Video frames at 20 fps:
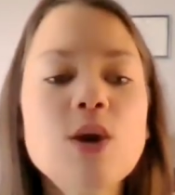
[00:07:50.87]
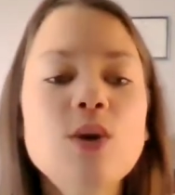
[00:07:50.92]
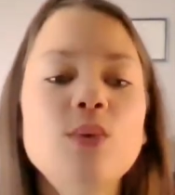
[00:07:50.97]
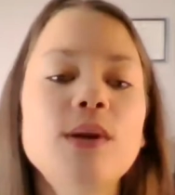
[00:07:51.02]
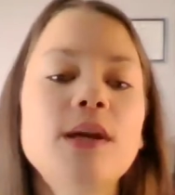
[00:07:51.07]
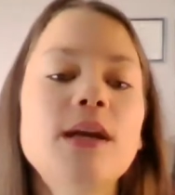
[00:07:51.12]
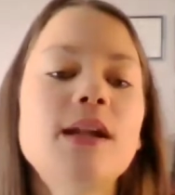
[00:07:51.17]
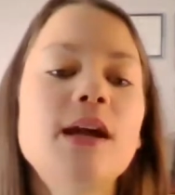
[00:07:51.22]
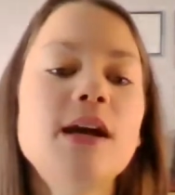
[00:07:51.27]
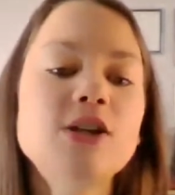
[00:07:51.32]

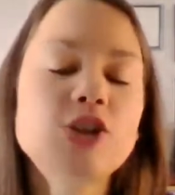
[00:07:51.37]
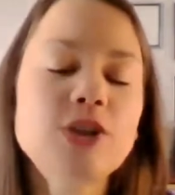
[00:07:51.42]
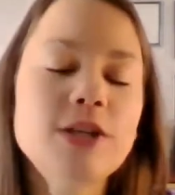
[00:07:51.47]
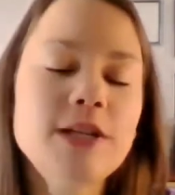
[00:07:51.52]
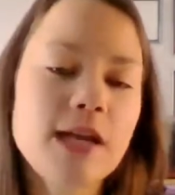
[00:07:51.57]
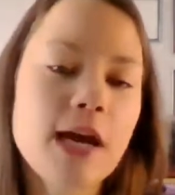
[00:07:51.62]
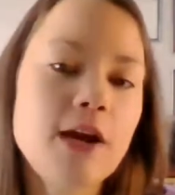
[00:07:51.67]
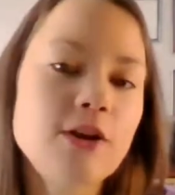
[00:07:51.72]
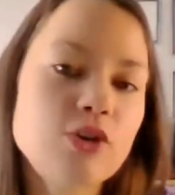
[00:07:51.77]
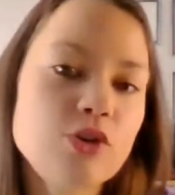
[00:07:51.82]
we can actually
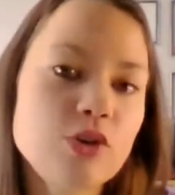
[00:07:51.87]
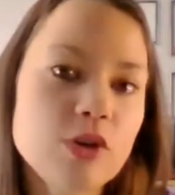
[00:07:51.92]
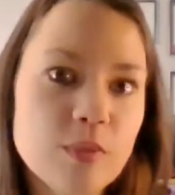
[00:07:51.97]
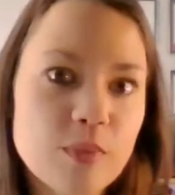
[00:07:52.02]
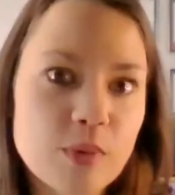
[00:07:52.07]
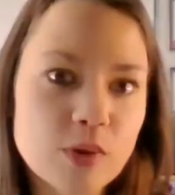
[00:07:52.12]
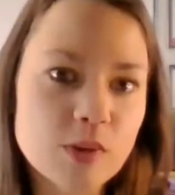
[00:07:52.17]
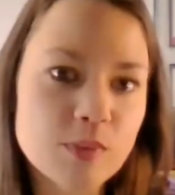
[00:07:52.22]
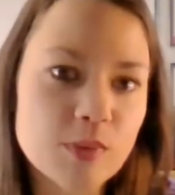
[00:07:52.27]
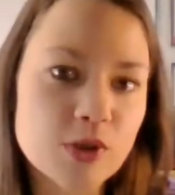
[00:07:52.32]
naturally
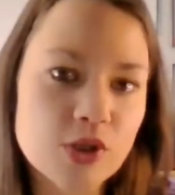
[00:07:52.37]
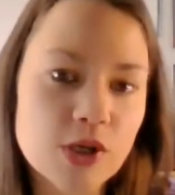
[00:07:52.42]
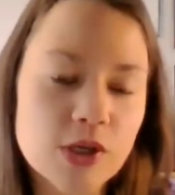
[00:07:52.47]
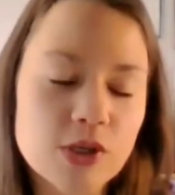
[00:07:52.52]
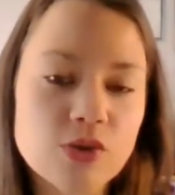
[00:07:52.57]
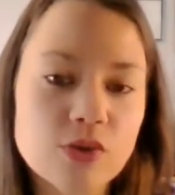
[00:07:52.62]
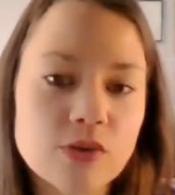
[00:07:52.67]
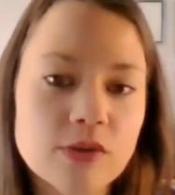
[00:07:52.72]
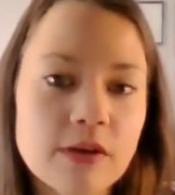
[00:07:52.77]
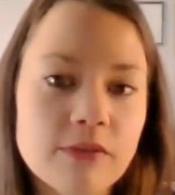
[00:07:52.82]
boost
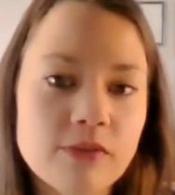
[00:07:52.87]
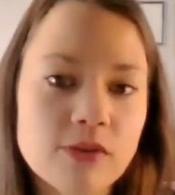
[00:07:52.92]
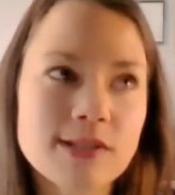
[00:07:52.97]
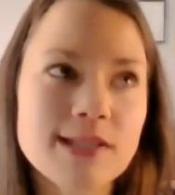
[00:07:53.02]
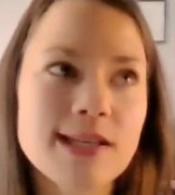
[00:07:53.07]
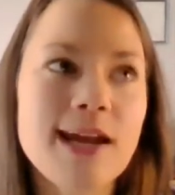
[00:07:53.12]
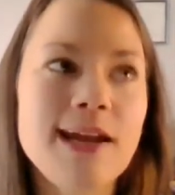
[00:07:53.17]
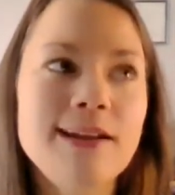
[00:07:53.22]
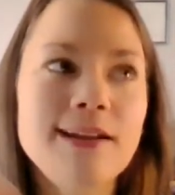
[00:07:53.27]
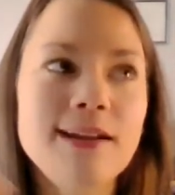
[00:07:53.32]
progesterone
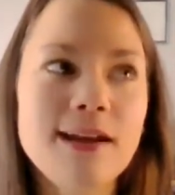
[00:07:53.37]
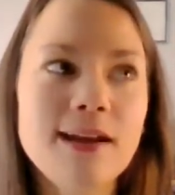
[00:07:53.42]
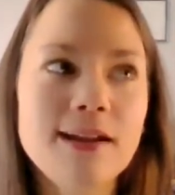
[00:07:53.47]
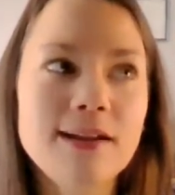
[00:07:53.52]
levels and